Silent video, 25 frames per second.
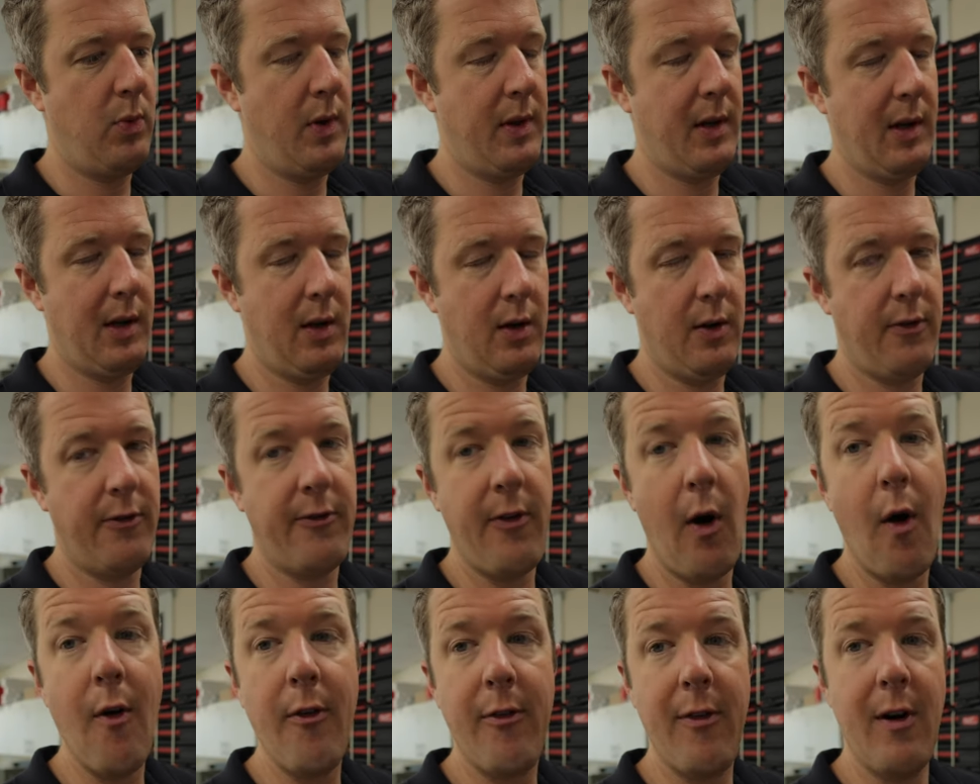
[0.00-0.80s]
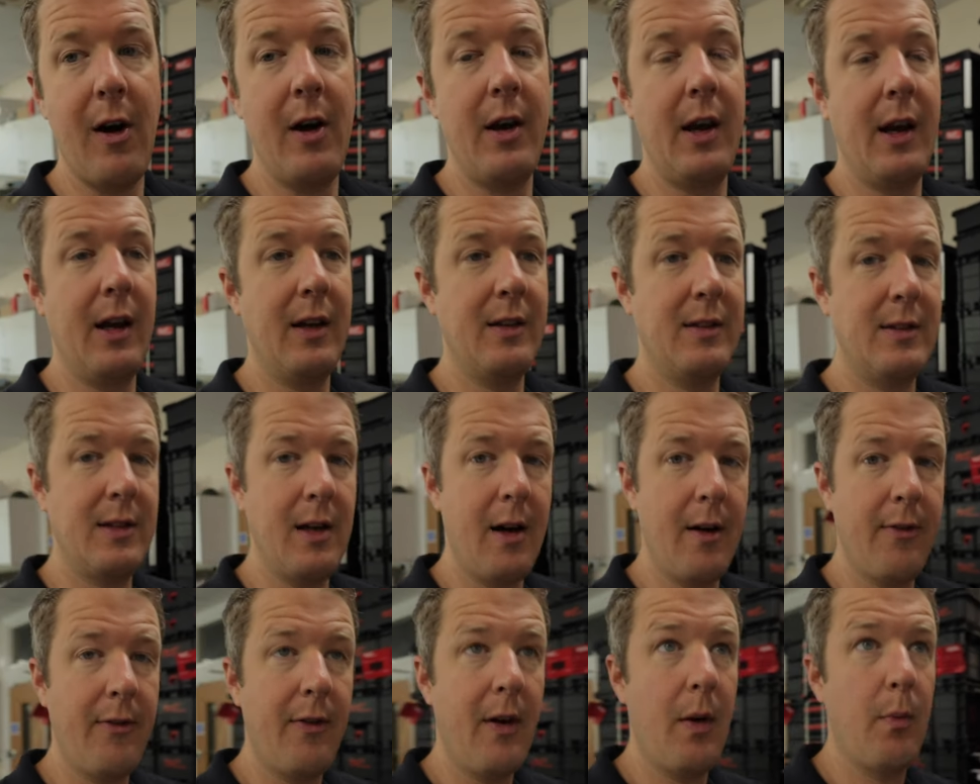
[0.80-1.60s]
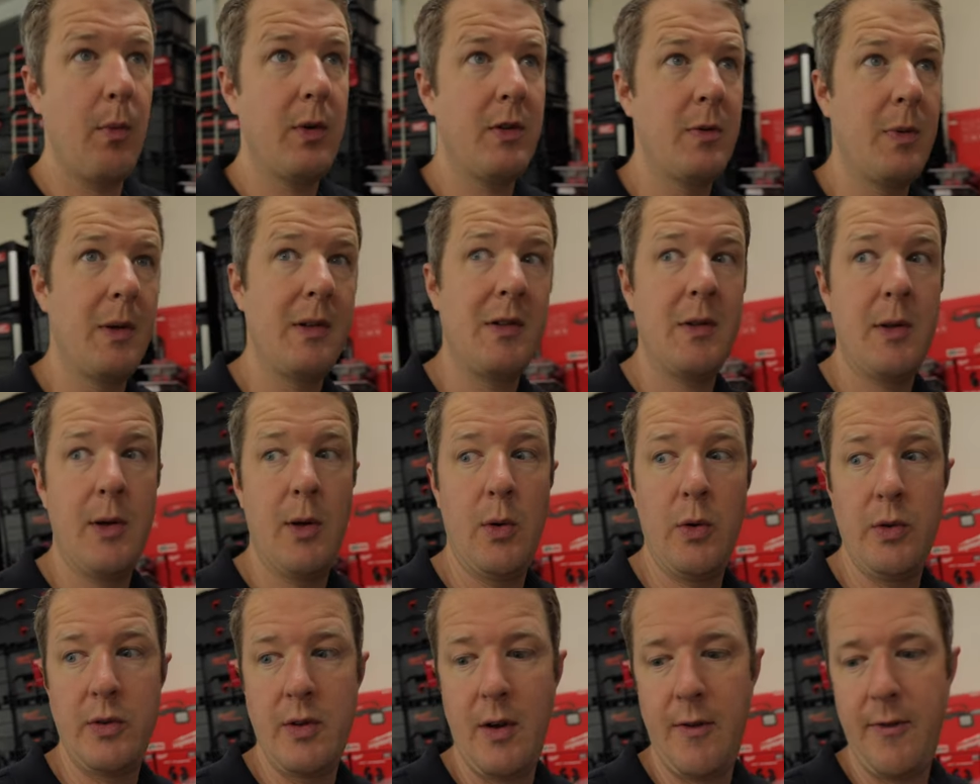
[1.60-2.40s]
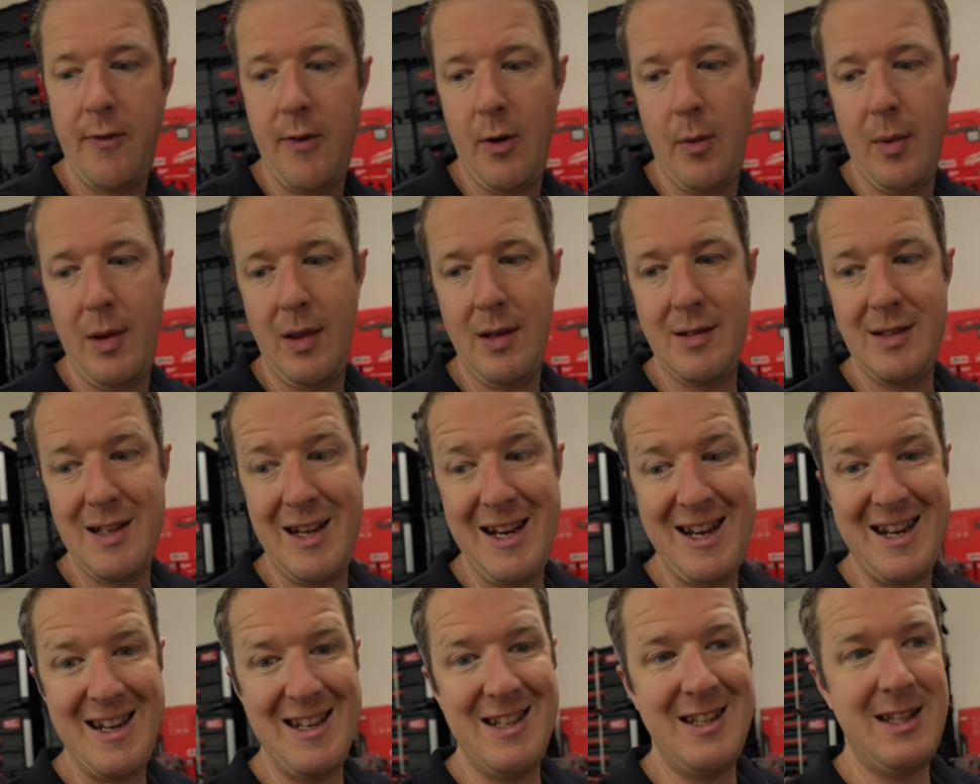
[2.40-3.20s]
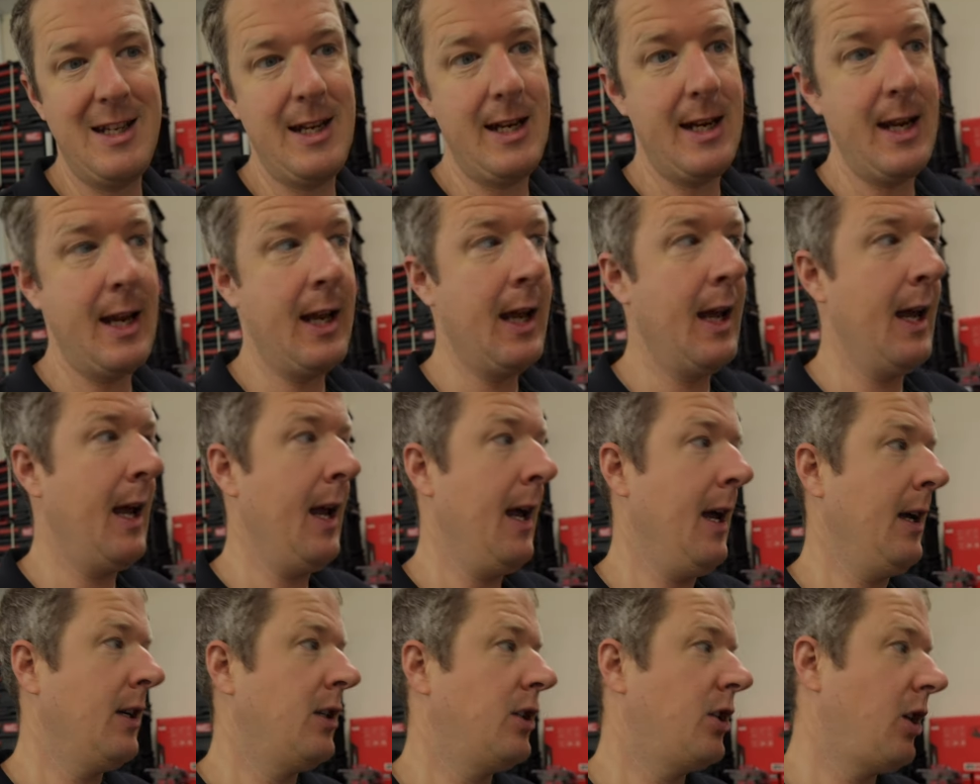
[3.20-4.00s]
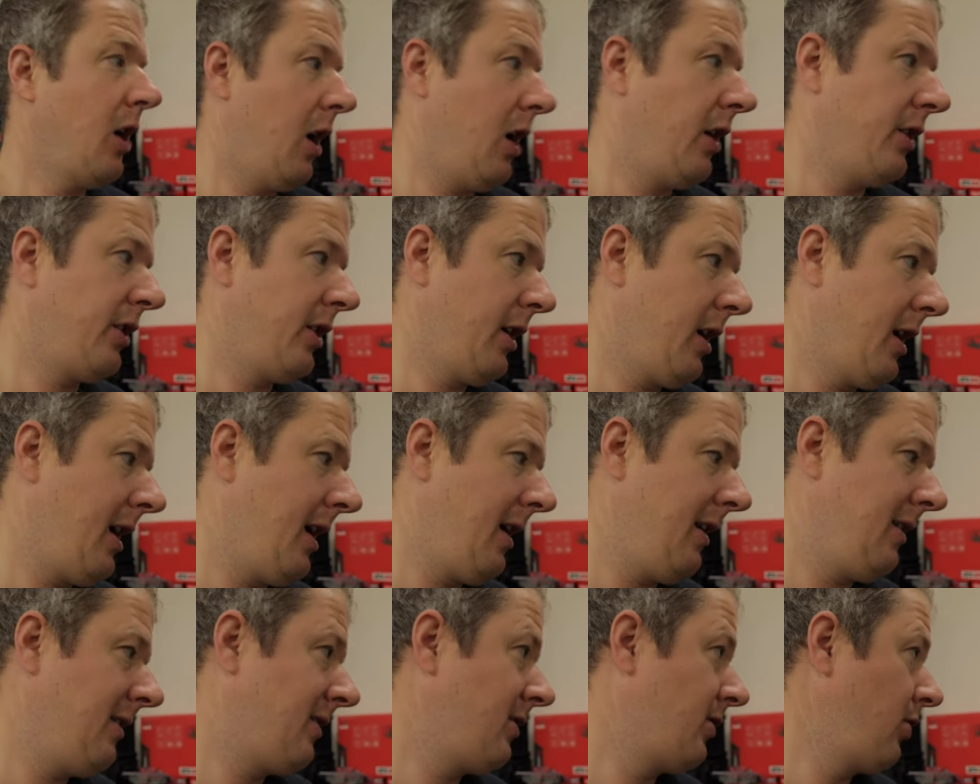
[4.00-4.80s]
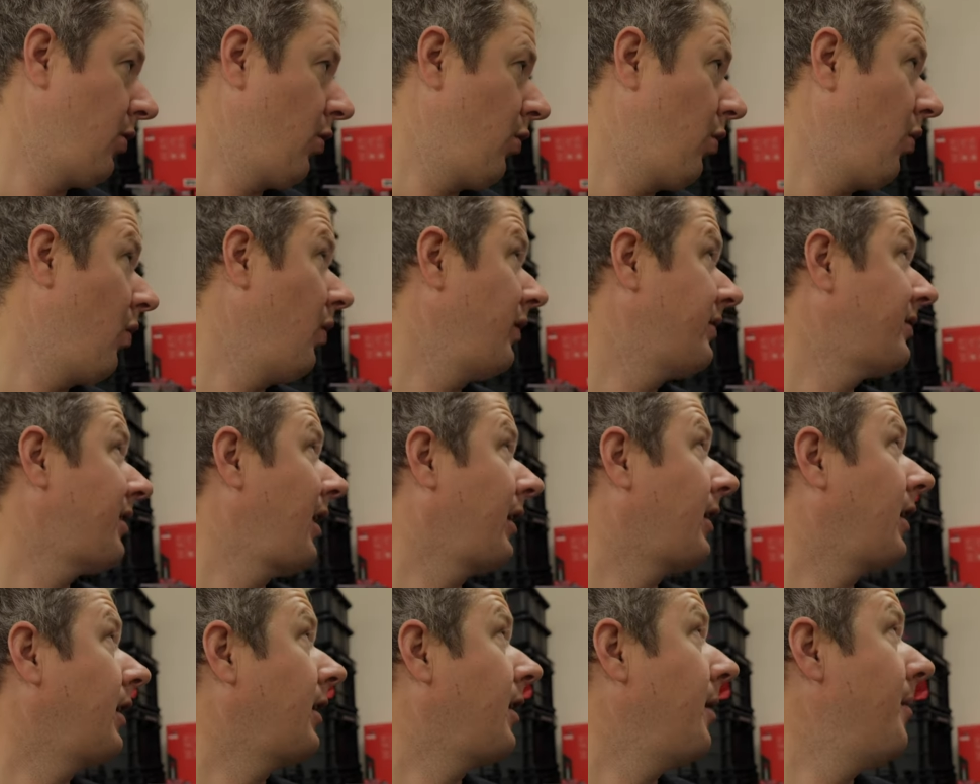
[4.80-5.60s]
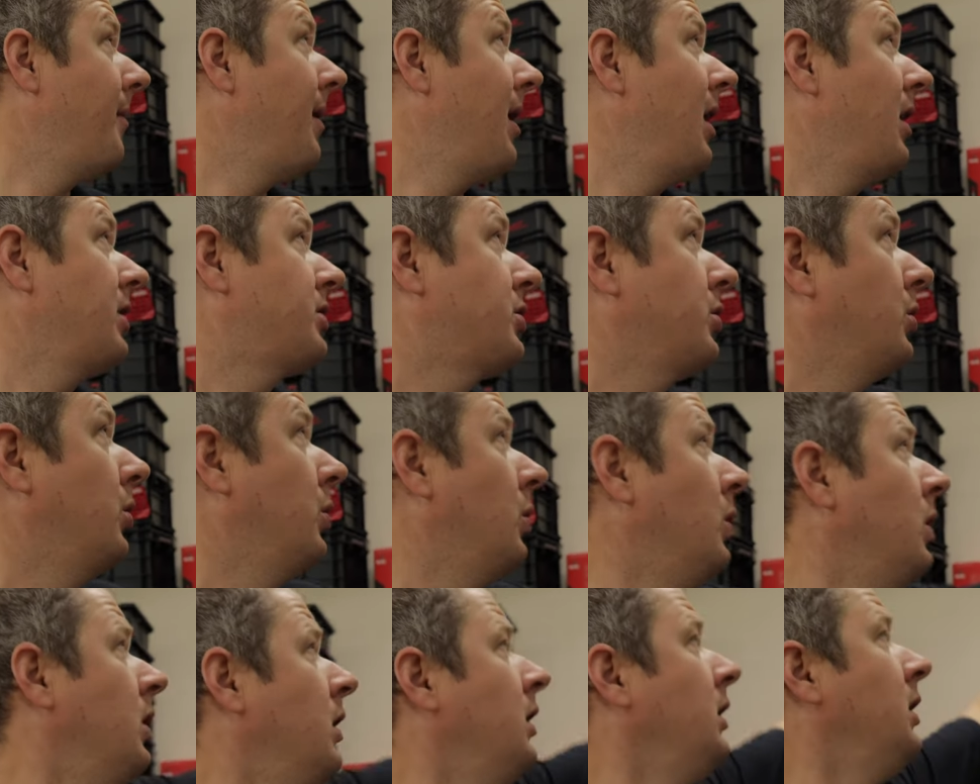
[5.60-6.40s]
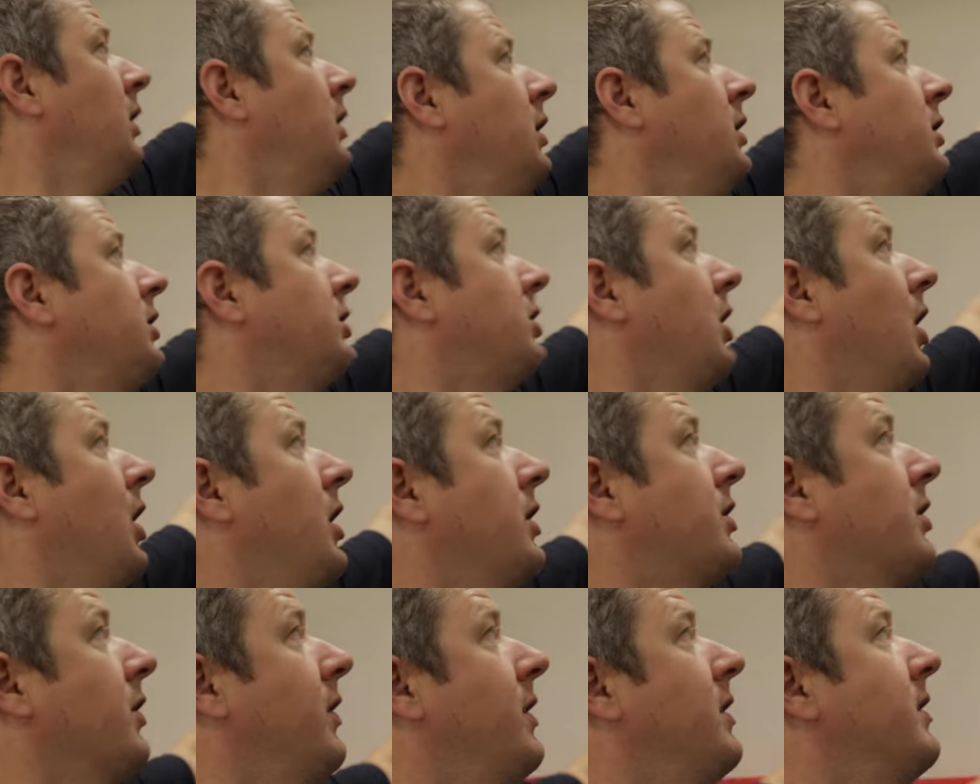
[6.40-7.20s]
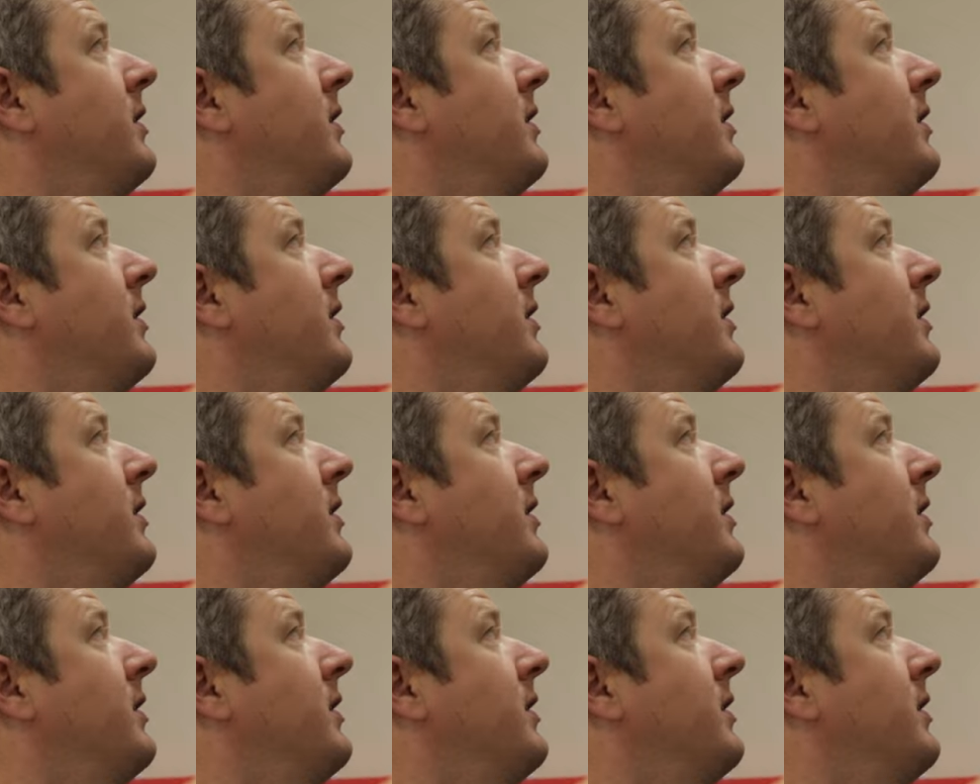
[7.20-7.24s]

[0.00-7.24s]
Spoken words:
with a load of fault finding and stuff, and we're supposed to be also filming this easy charger install. It's like a commercial charger